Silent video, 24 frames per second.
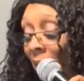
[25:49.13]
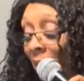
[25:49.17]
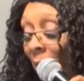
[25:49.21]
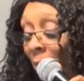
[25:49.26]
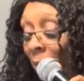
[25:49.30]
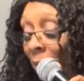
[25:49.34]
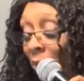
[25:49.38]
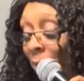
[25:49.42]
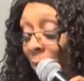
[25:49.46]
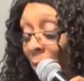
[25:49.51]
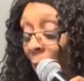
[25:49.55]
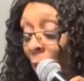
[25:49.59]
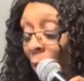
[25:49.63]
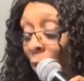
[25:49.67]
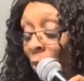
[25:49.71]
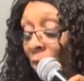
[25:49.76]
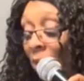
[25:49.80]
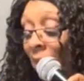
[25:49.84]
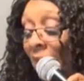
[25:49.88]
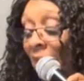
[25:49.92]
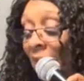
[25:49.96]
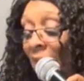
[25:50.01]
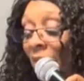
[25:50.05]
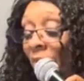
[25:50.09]
he was supposed
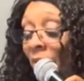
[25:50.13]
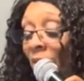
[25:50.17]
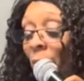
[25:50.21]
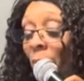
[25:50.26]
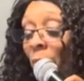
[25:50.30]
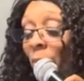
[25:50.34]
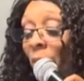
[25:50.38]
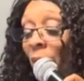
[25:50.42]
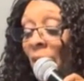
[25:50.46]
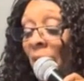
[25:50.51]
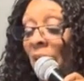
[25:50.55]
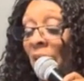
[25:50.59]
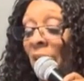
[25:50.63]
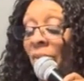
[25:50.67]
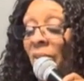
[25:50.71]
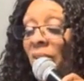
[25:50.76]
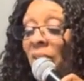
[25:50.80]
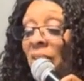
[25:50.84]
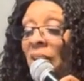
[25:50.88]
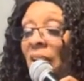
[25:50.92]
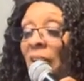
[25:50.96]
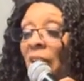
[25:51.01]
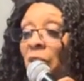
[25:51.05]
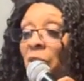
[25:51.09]
to leave him, leave
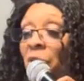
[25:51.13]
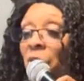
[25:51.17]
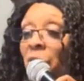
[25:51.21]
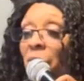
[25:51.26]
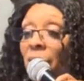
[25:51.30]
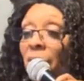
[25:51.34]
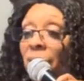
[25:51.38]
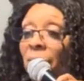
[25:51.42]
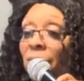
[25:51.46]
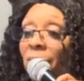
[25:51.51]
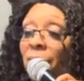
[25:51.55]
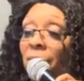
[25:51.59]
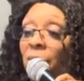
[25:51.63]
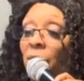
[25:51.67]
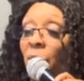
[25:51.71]
his kindred.